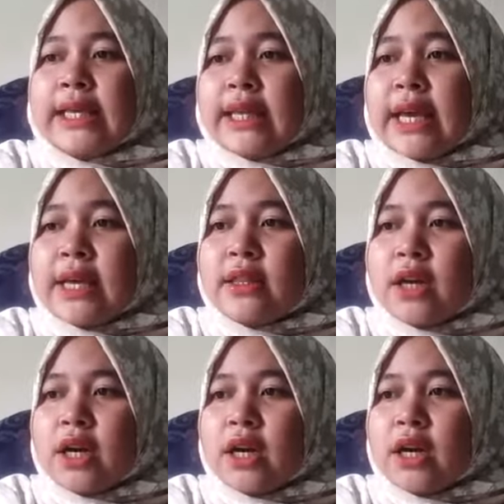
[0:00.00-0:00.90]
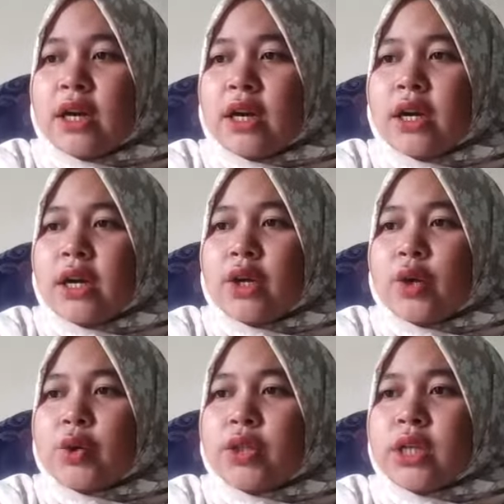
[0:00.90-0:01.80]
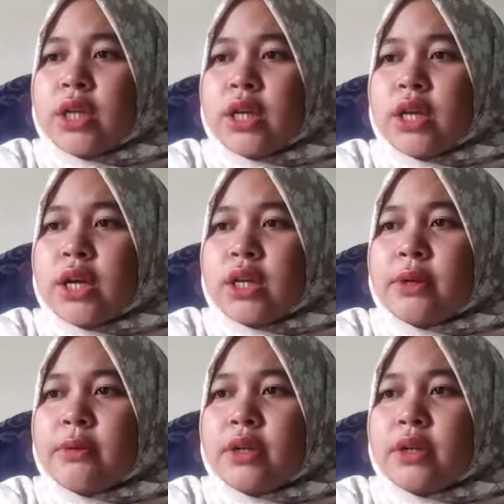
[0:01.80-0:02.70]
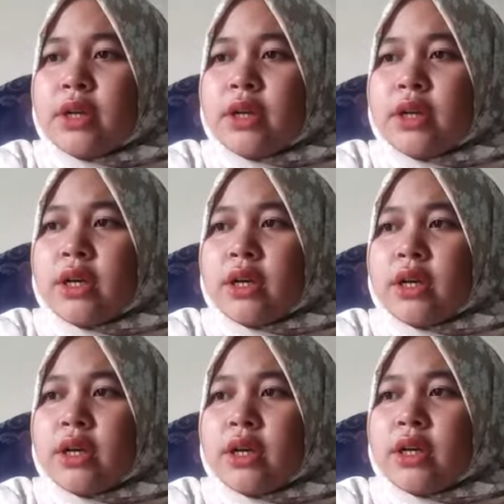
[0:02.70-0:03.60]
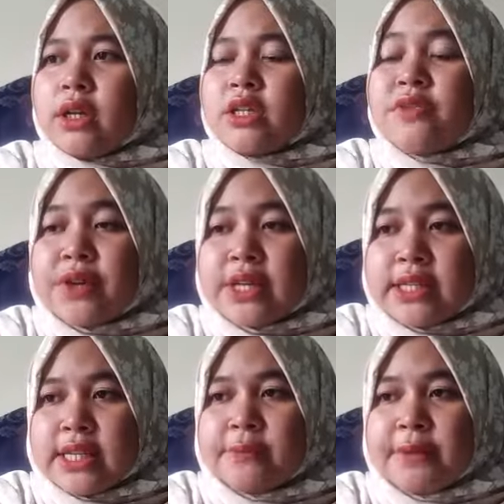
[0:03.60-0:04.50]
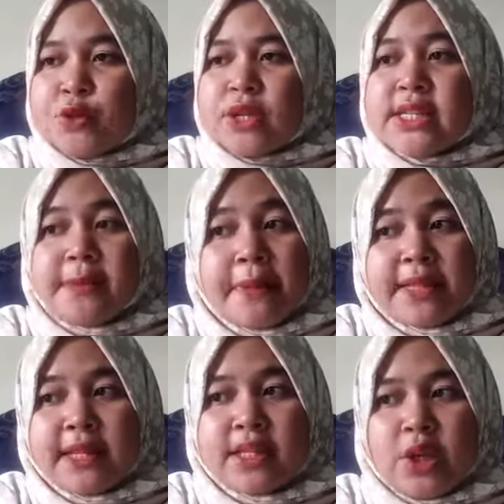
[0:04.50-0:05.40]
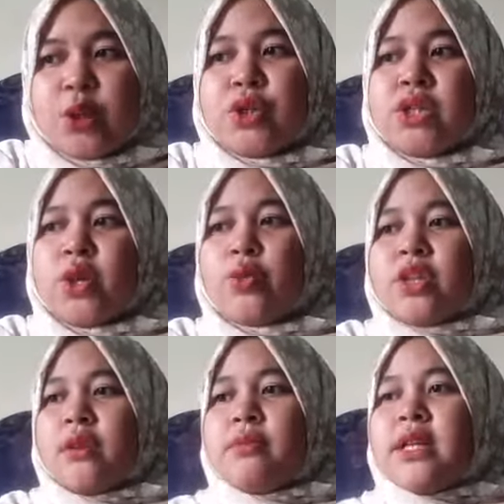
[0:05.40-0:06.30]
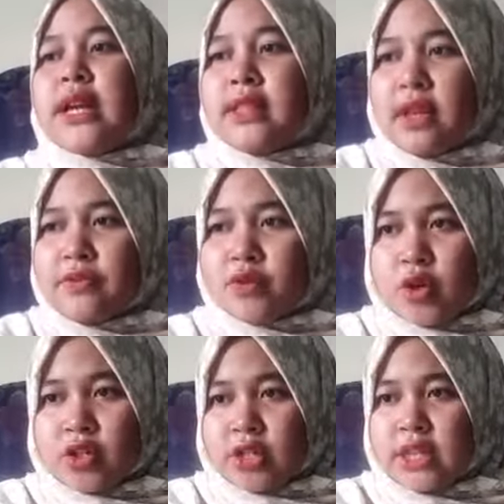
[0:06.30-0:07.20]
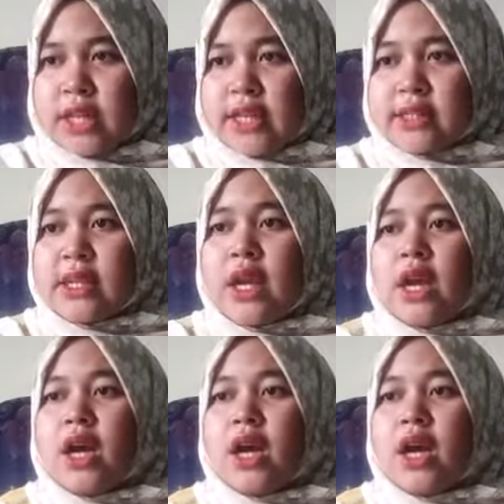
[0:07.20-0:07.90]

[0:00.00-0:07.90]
And then the differences between semantic translation with communicative translation is